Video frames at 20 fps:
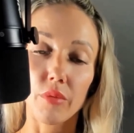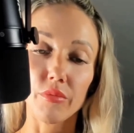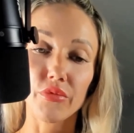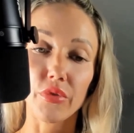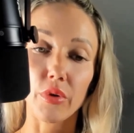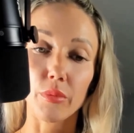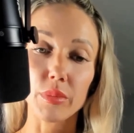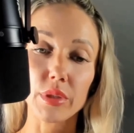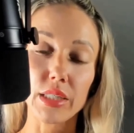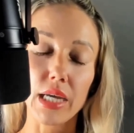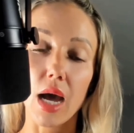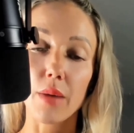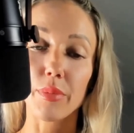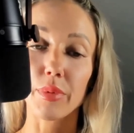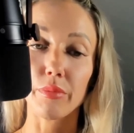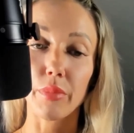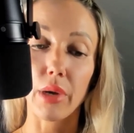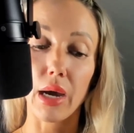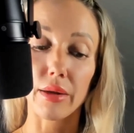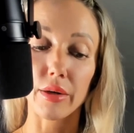from top
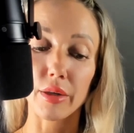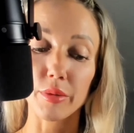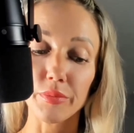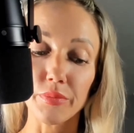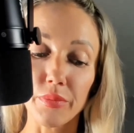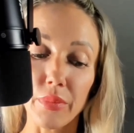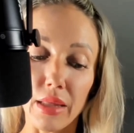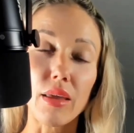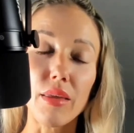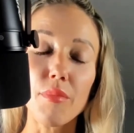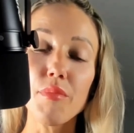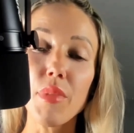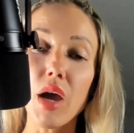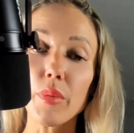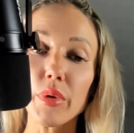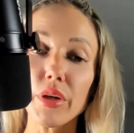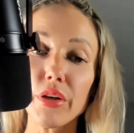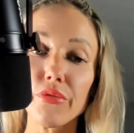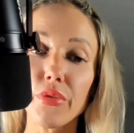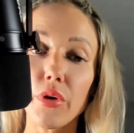and bottom.
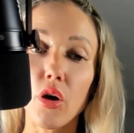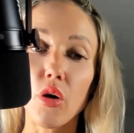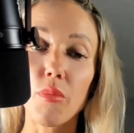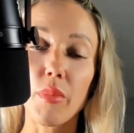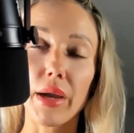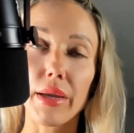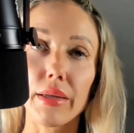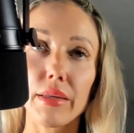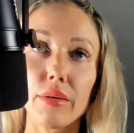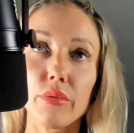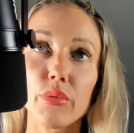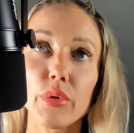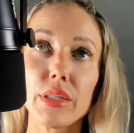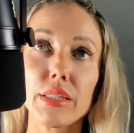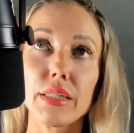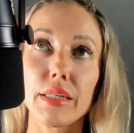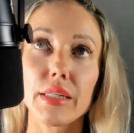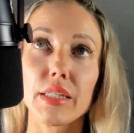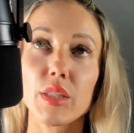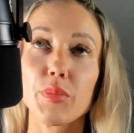Memory foam, my
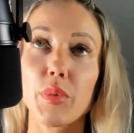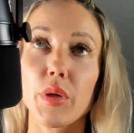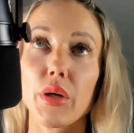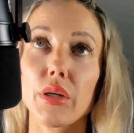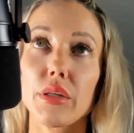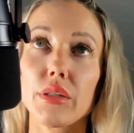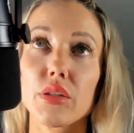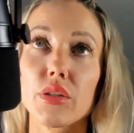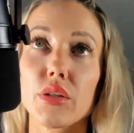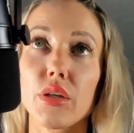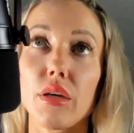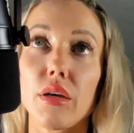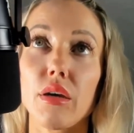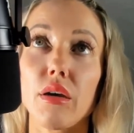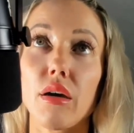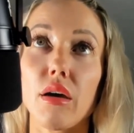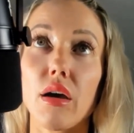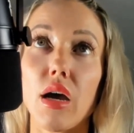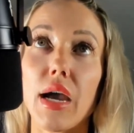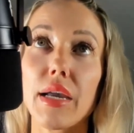recent experience,
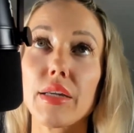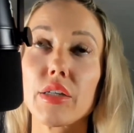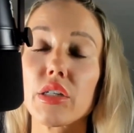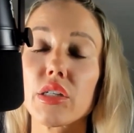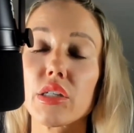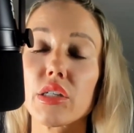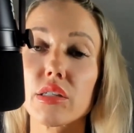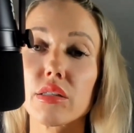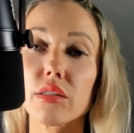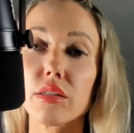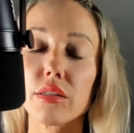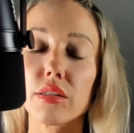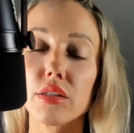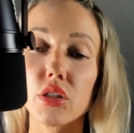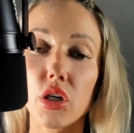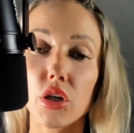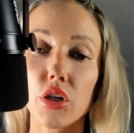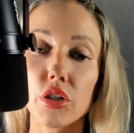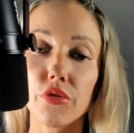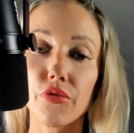I just
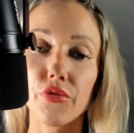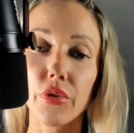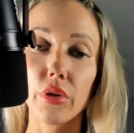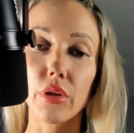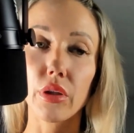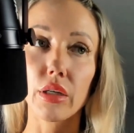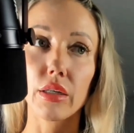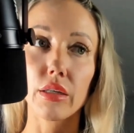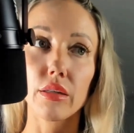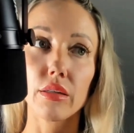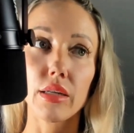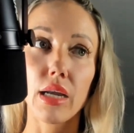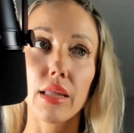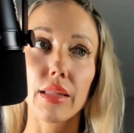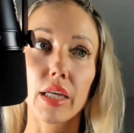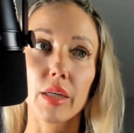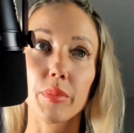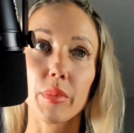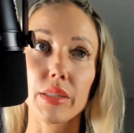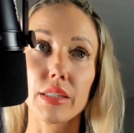started to feeling not
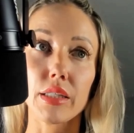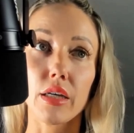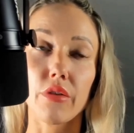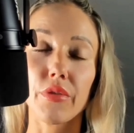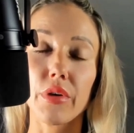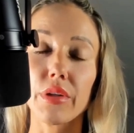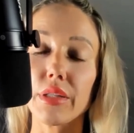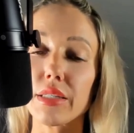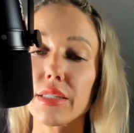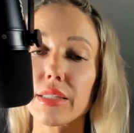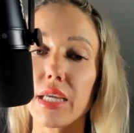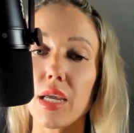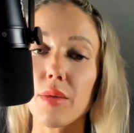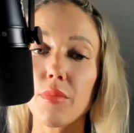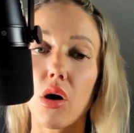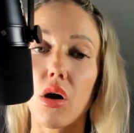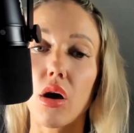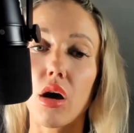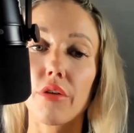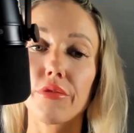like myself. And this
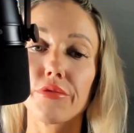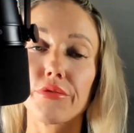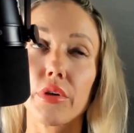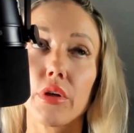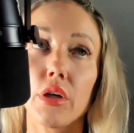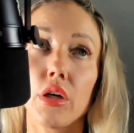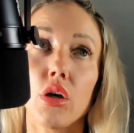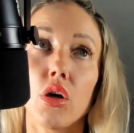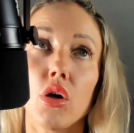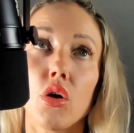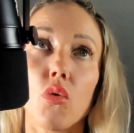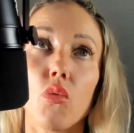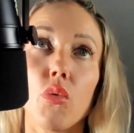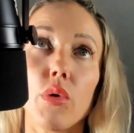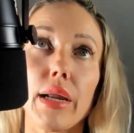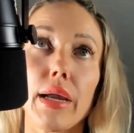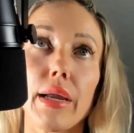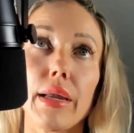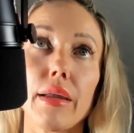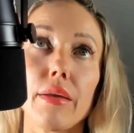came off when
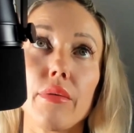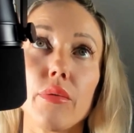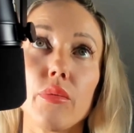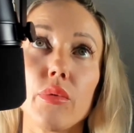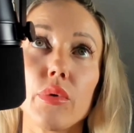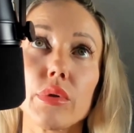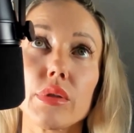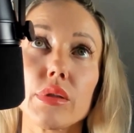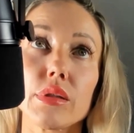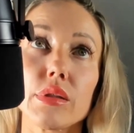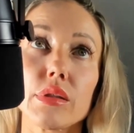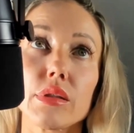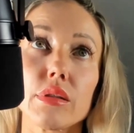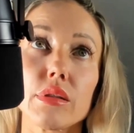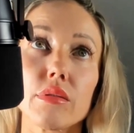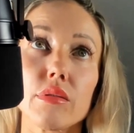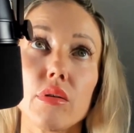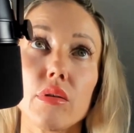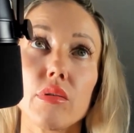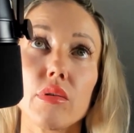I was
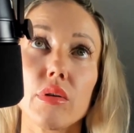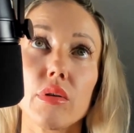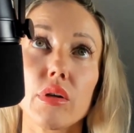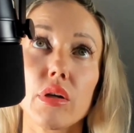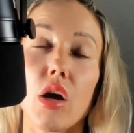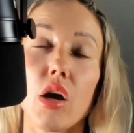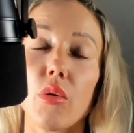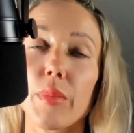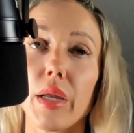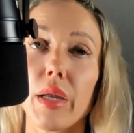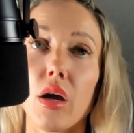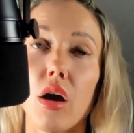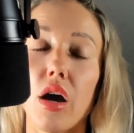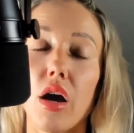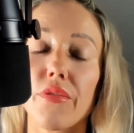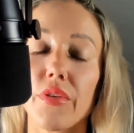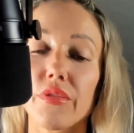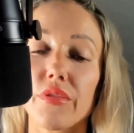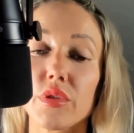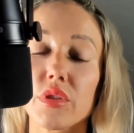coming
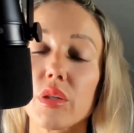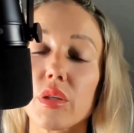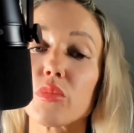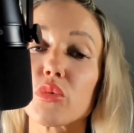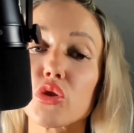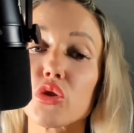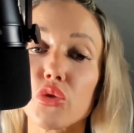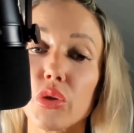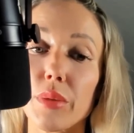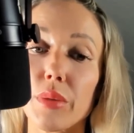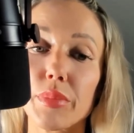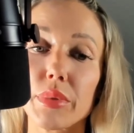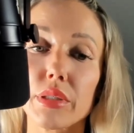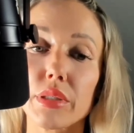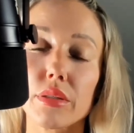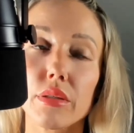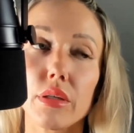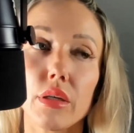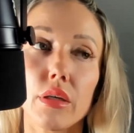off of some trips.